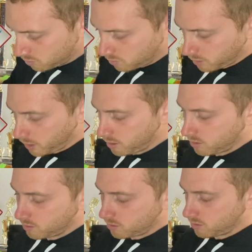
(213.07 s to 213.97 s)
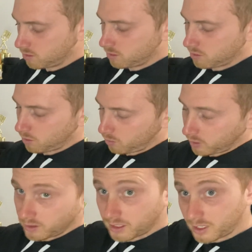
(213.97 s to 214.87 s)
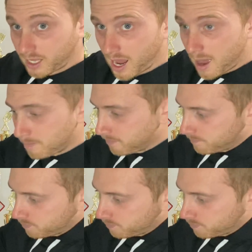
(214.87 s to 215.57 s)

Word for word: Okay, we're gonna take the cap,